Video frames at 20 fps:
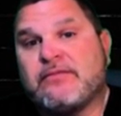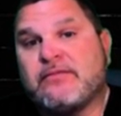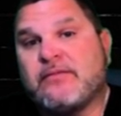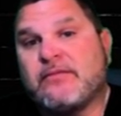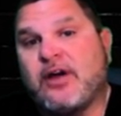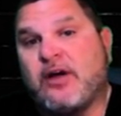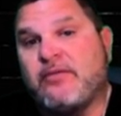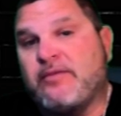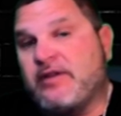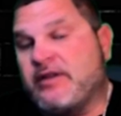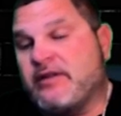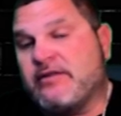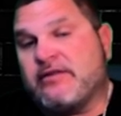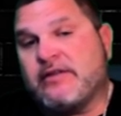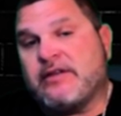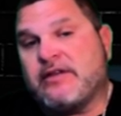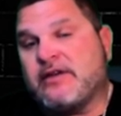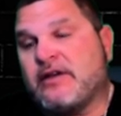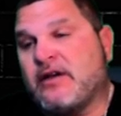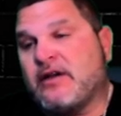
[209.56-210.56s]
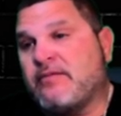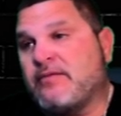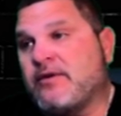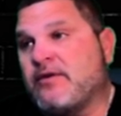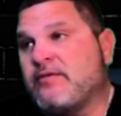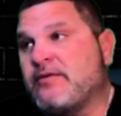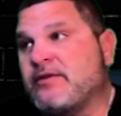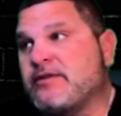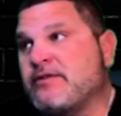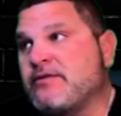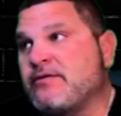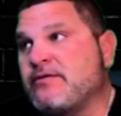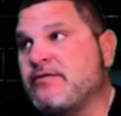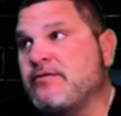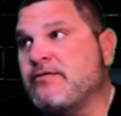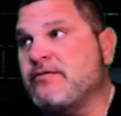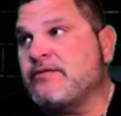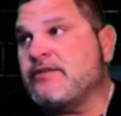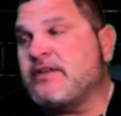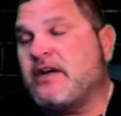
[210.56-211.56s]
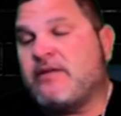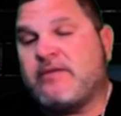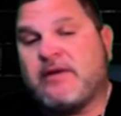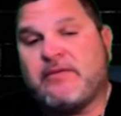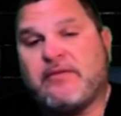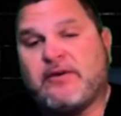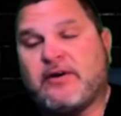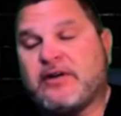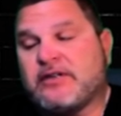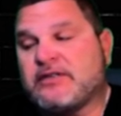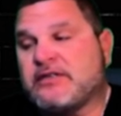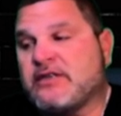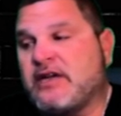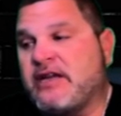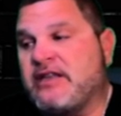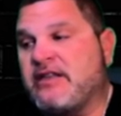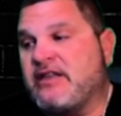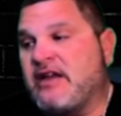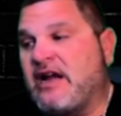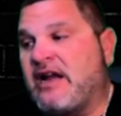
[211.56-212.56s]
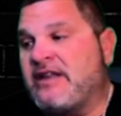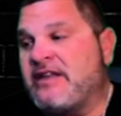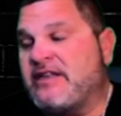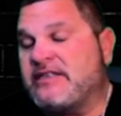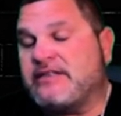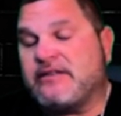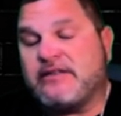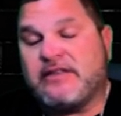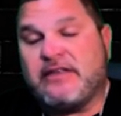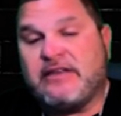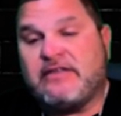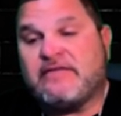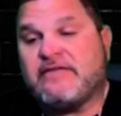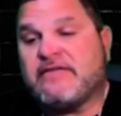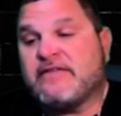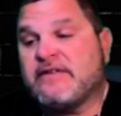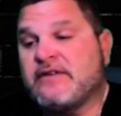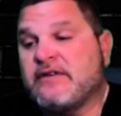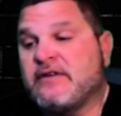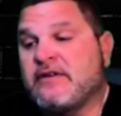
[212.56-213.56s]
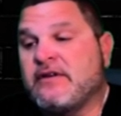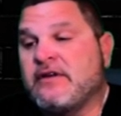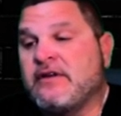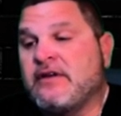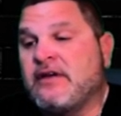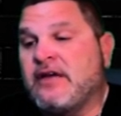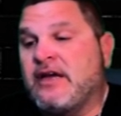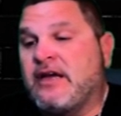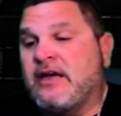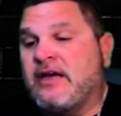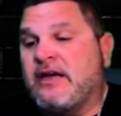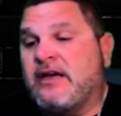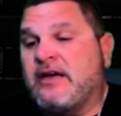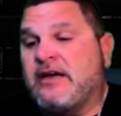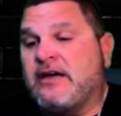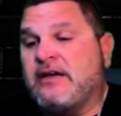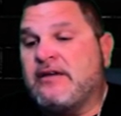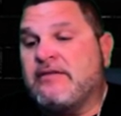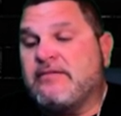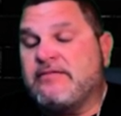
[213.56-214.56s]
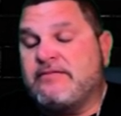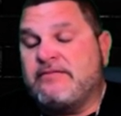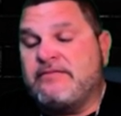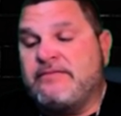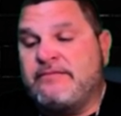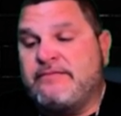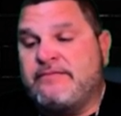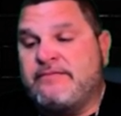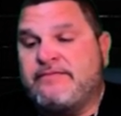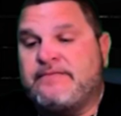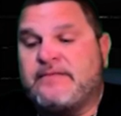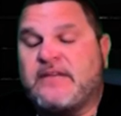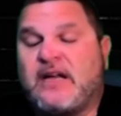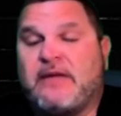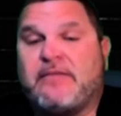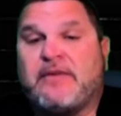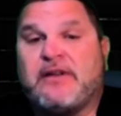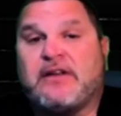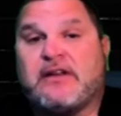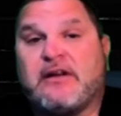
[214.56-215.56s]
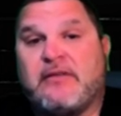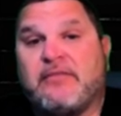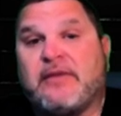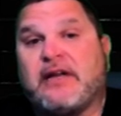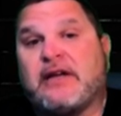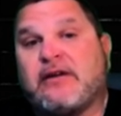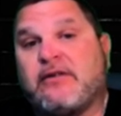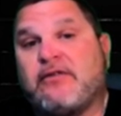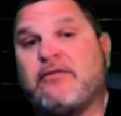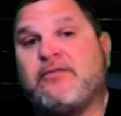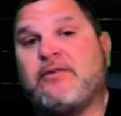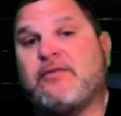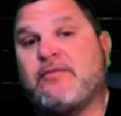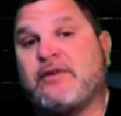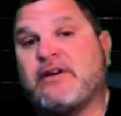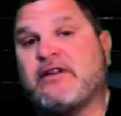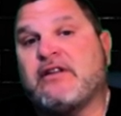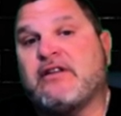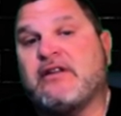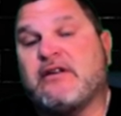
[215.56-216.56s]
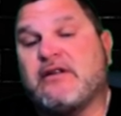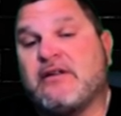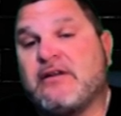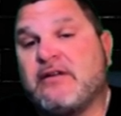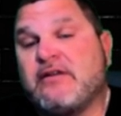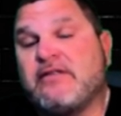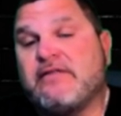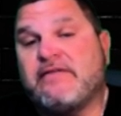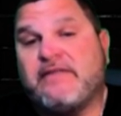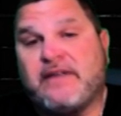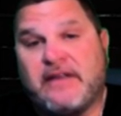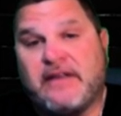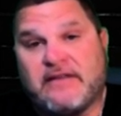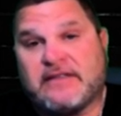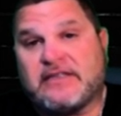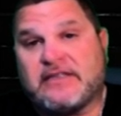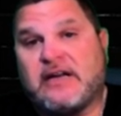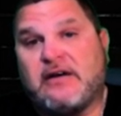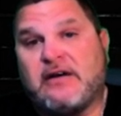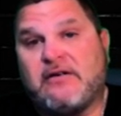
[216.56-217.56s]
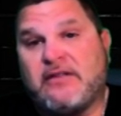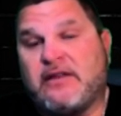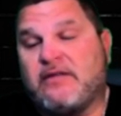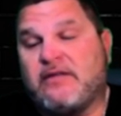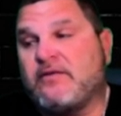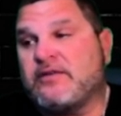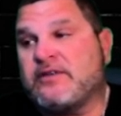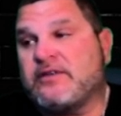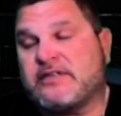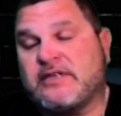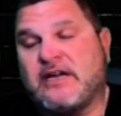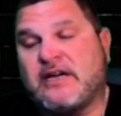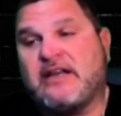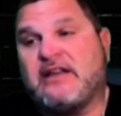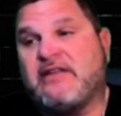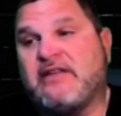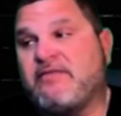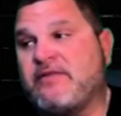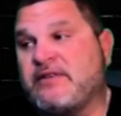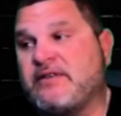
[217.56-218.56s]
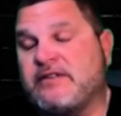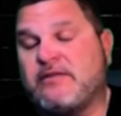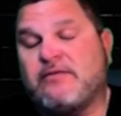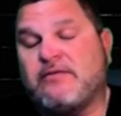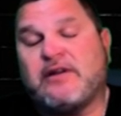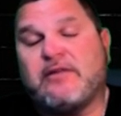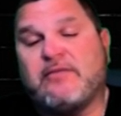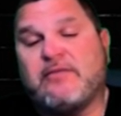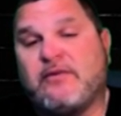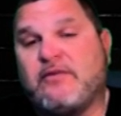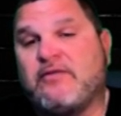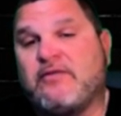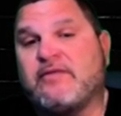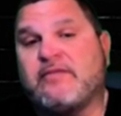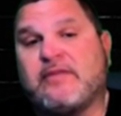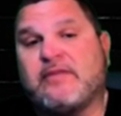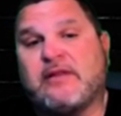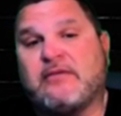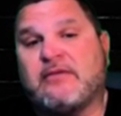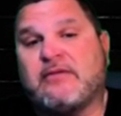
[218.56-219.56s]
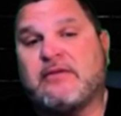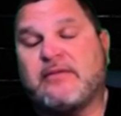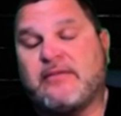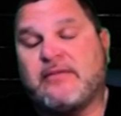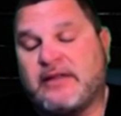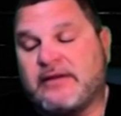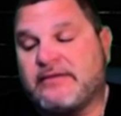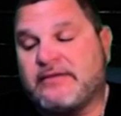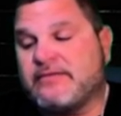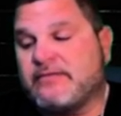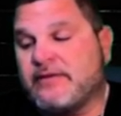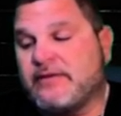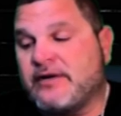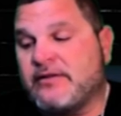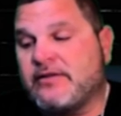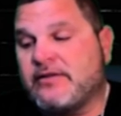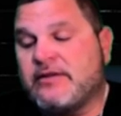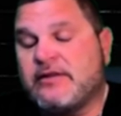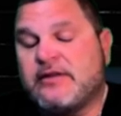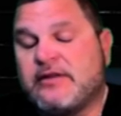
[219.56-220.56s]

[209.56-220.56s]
immediately. I'm going to tell my boss I need to leave, and I'm going to come back home, and we're going to figure this out, and then we'll decide if we still want to move and blah, blah, blah. Well,